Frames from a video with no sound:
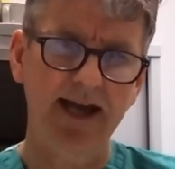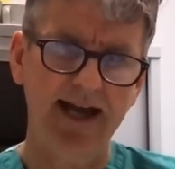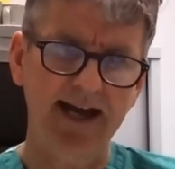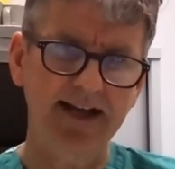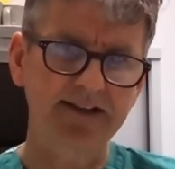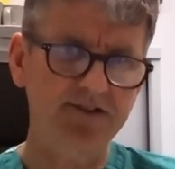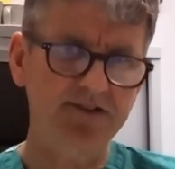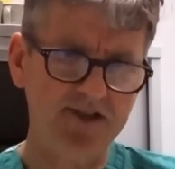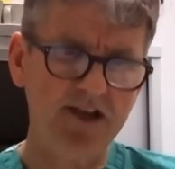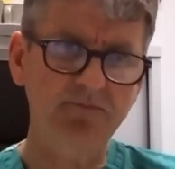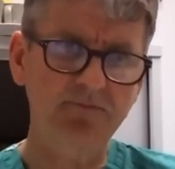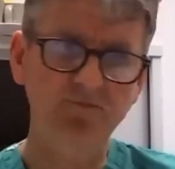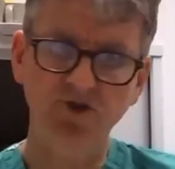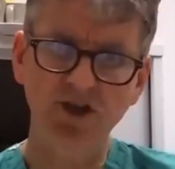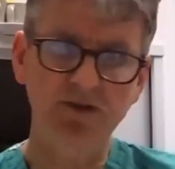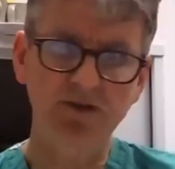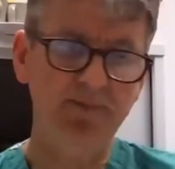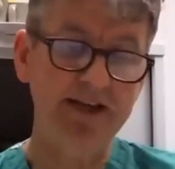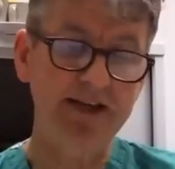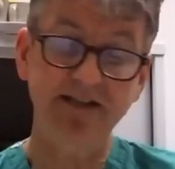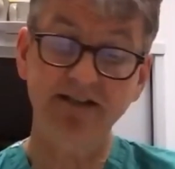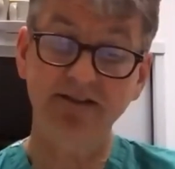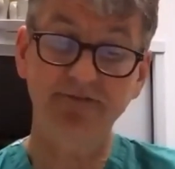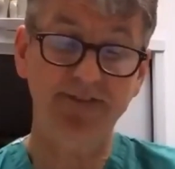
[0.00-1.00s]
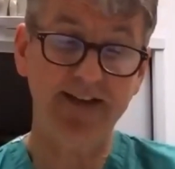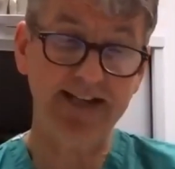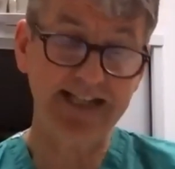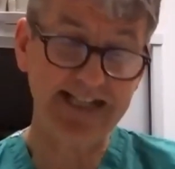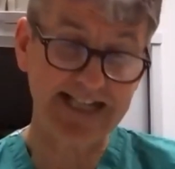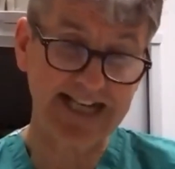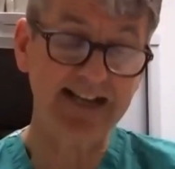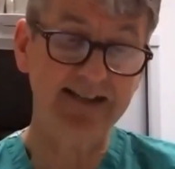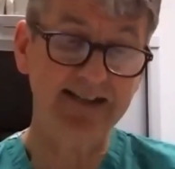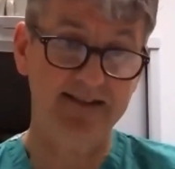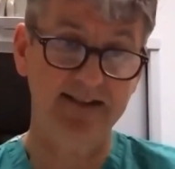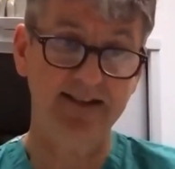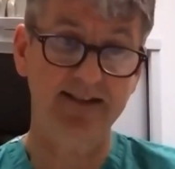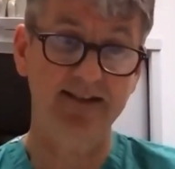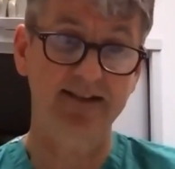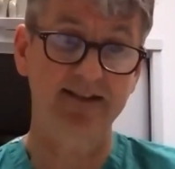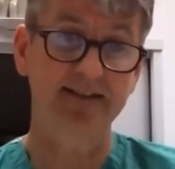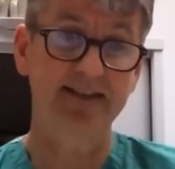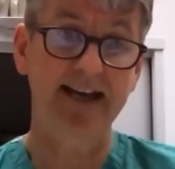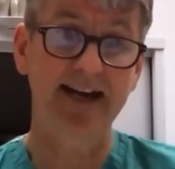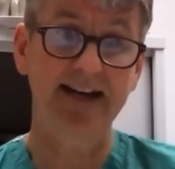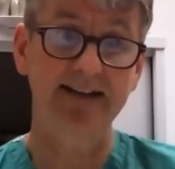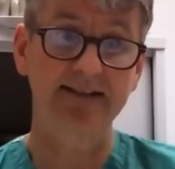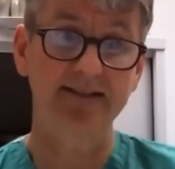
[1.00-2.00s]
And some GPs are fantastic
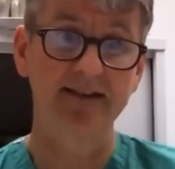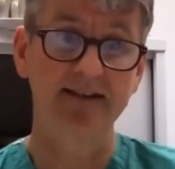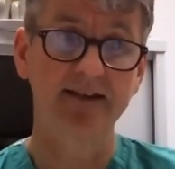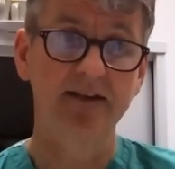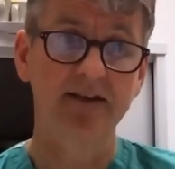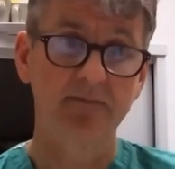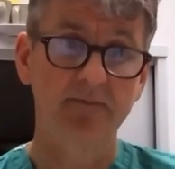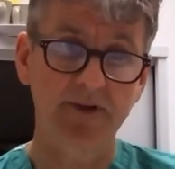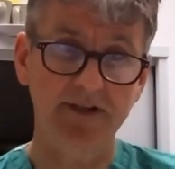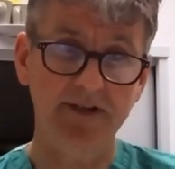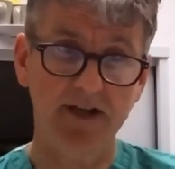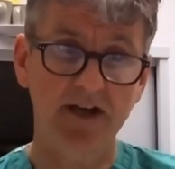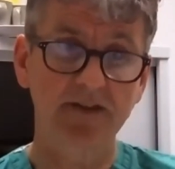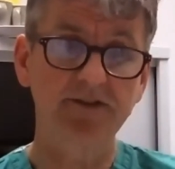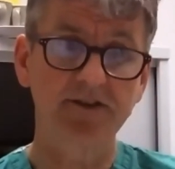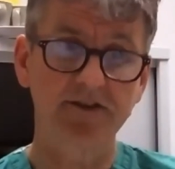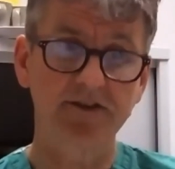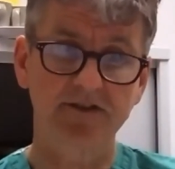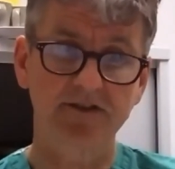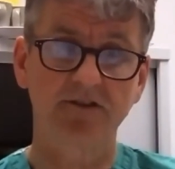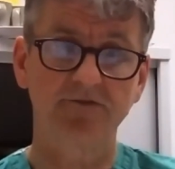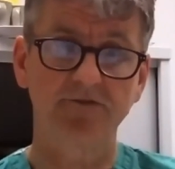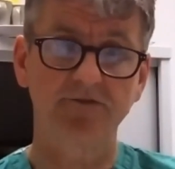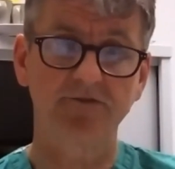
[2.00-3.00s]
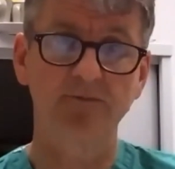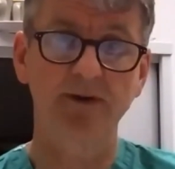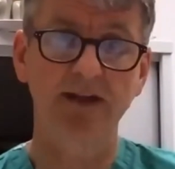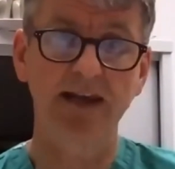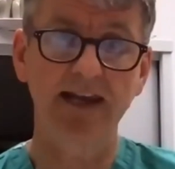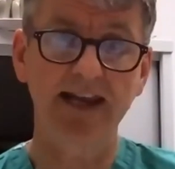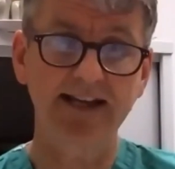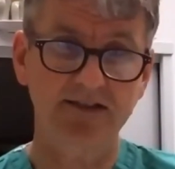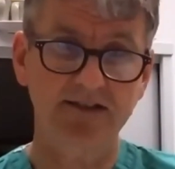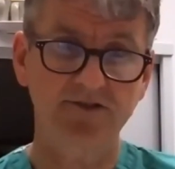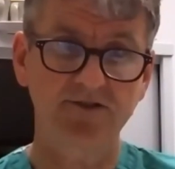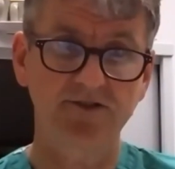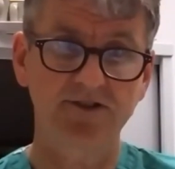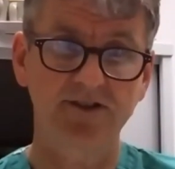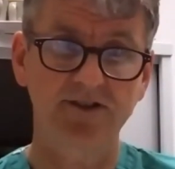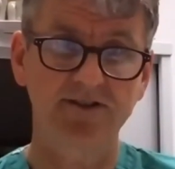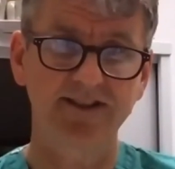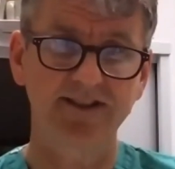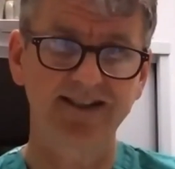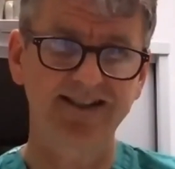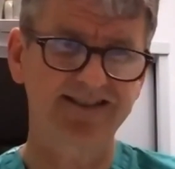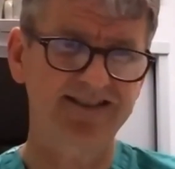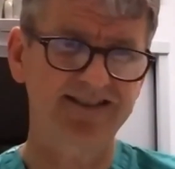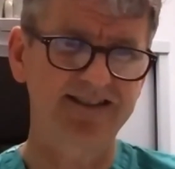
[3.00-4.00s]
at that, but others of them are less good
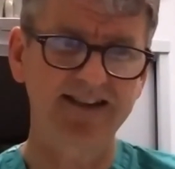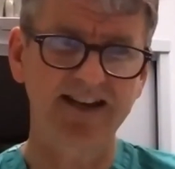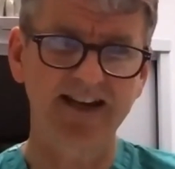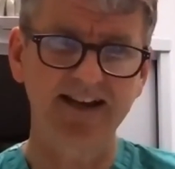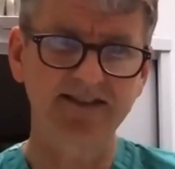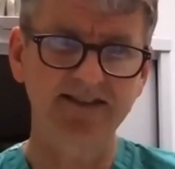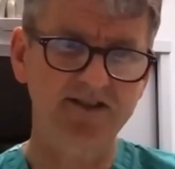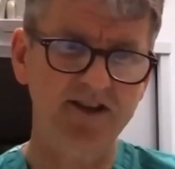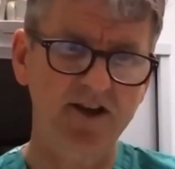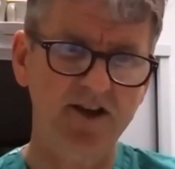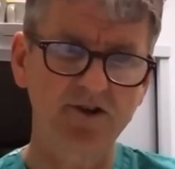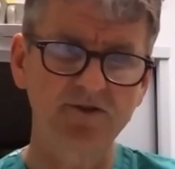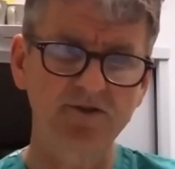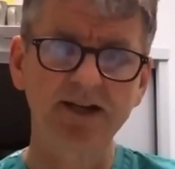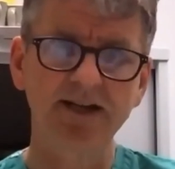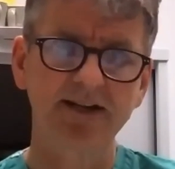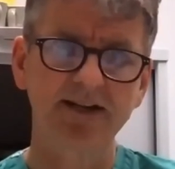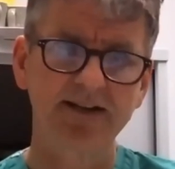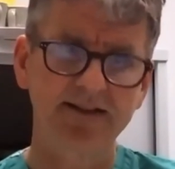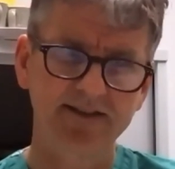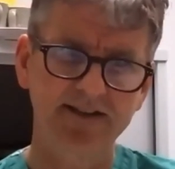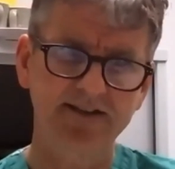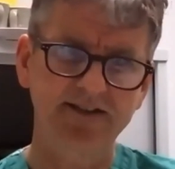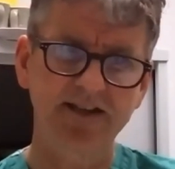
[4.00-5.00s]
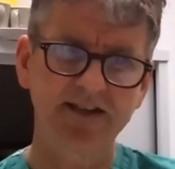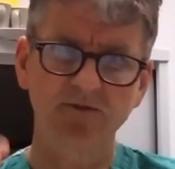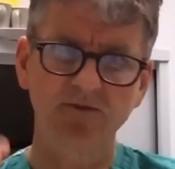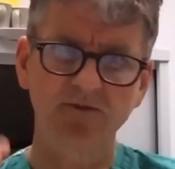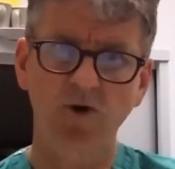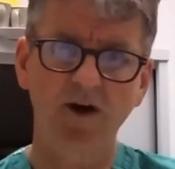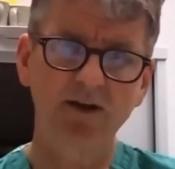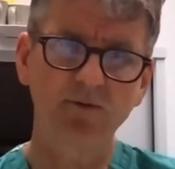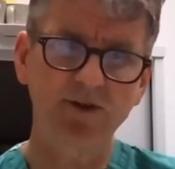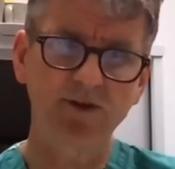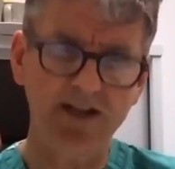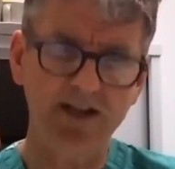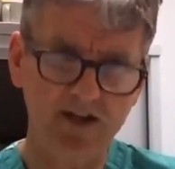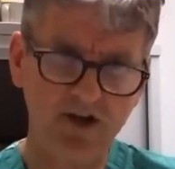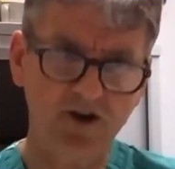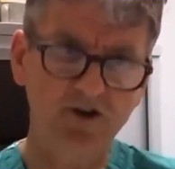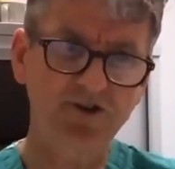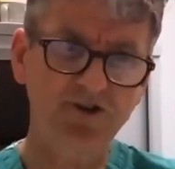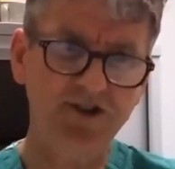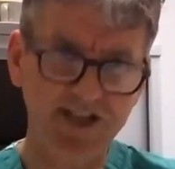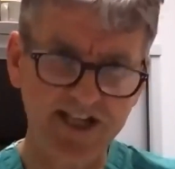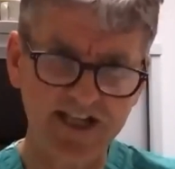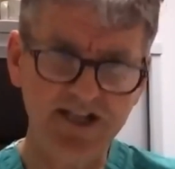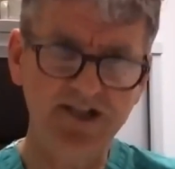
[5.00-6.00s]
at this. And so this is why we
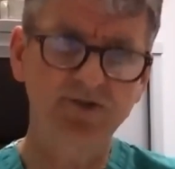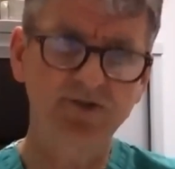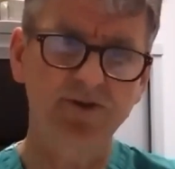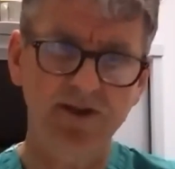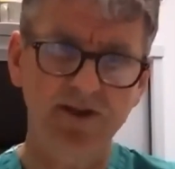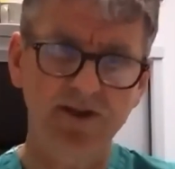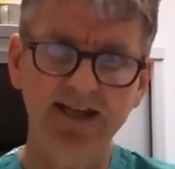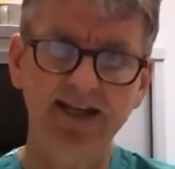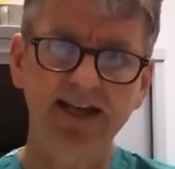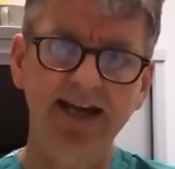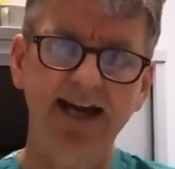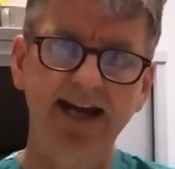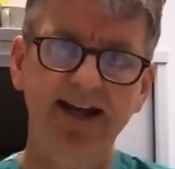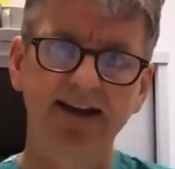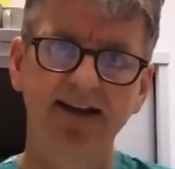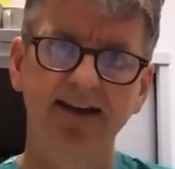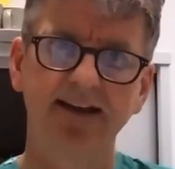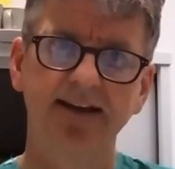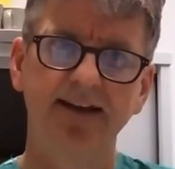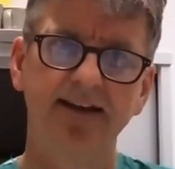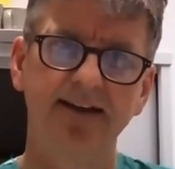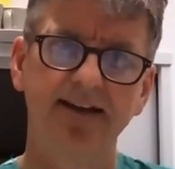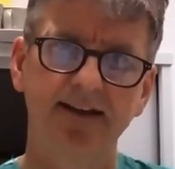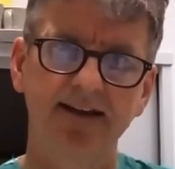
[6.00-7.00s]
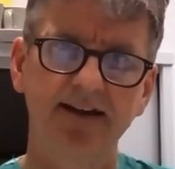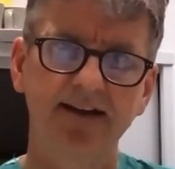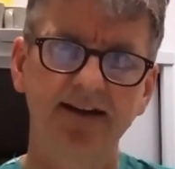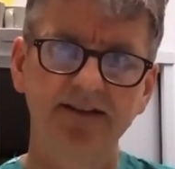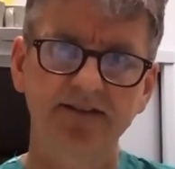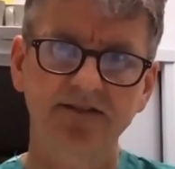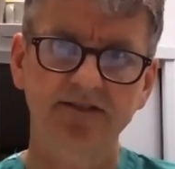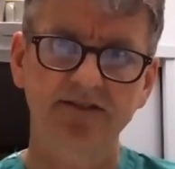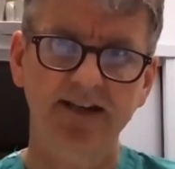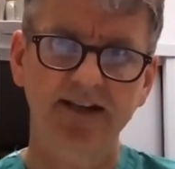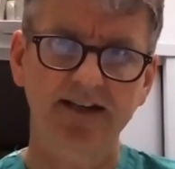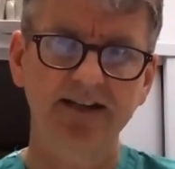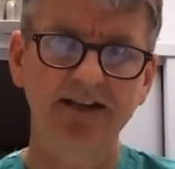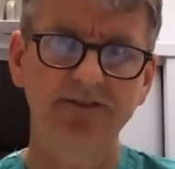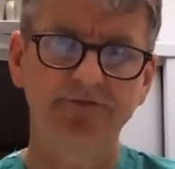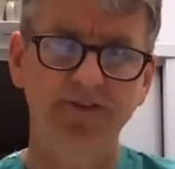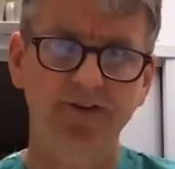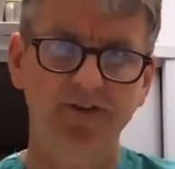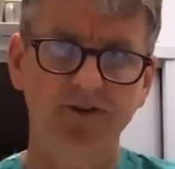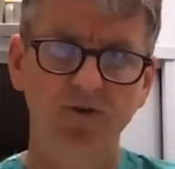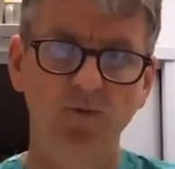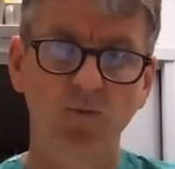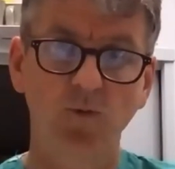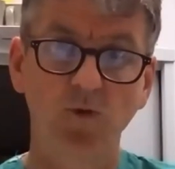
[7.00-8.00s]
continually get a
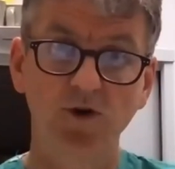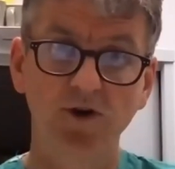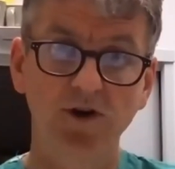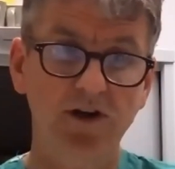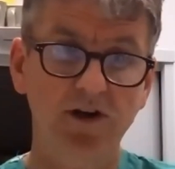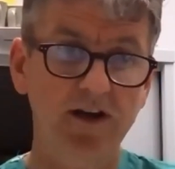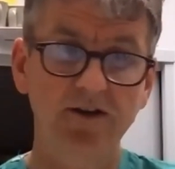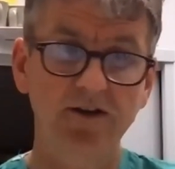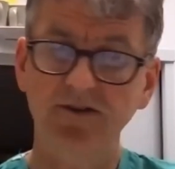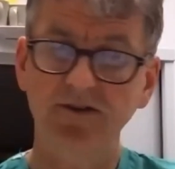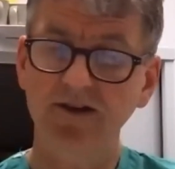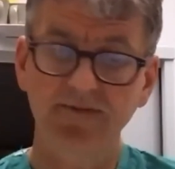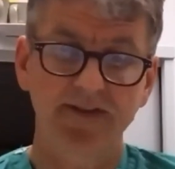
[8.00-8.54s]
significant workload.